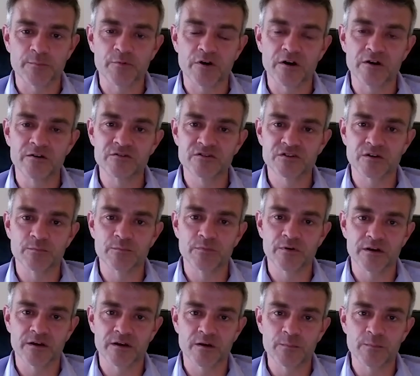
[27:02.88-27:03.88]
approach
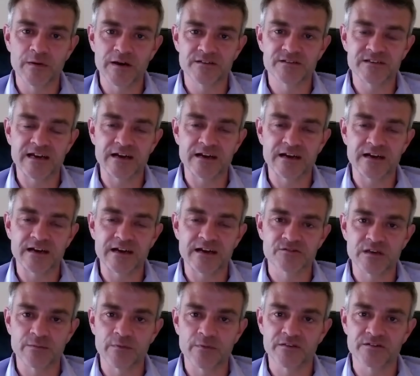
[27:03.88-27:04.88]
compared to how
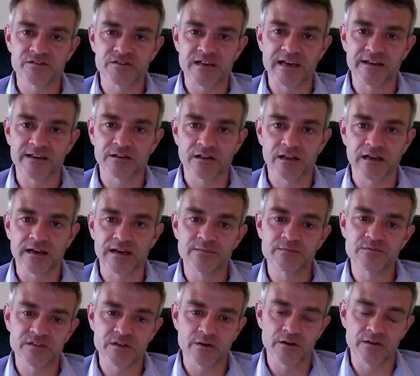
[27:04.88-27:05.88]
some others handle
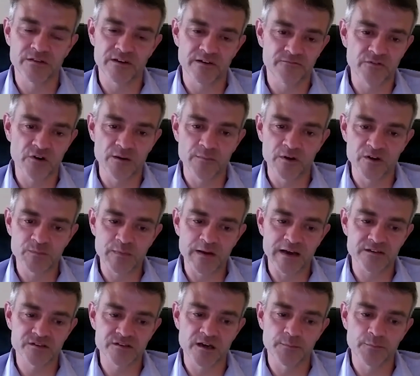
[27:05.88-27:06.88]
claims. So I think very much
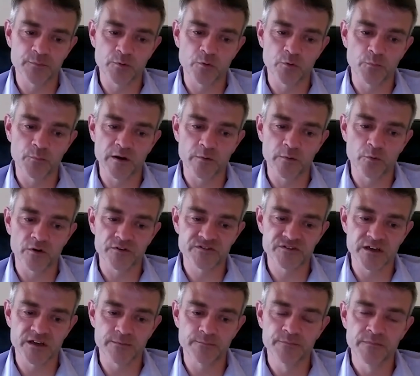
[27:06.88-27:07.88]
backed up by what
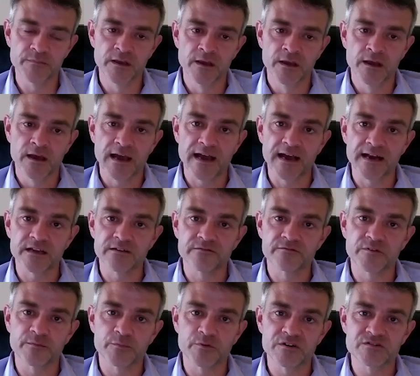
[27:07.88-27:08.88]
Andy and
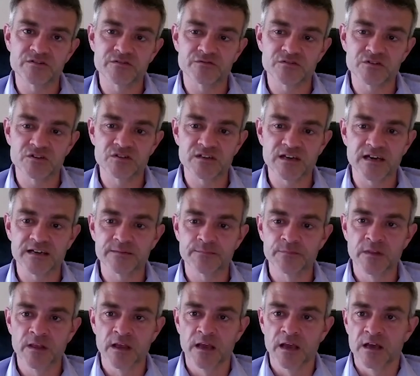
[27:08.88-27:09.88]
Fabrice have just said.
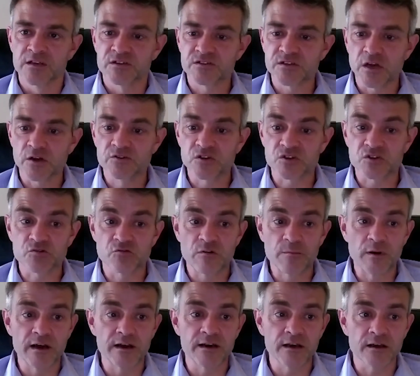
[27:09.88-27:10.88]
So just a
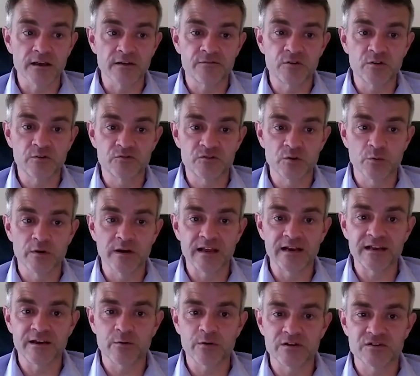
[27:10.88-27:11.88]
reminder, if you do want
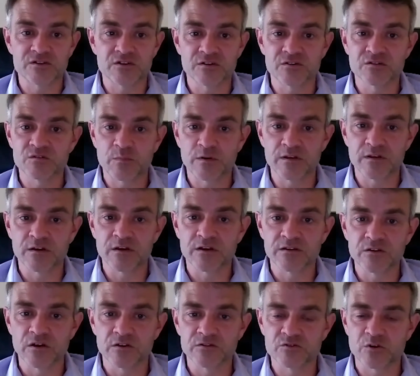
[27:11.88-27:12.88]
any questions,
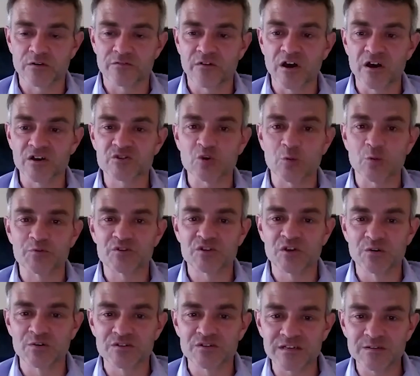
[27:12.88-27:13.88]
your sort of last
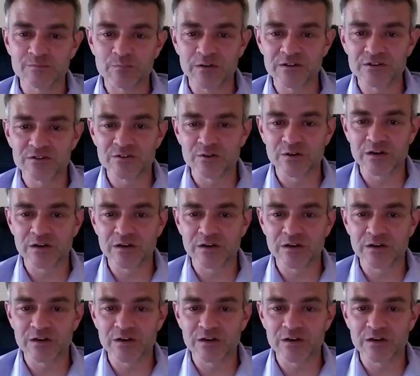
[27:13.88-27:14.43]
opportunity, please do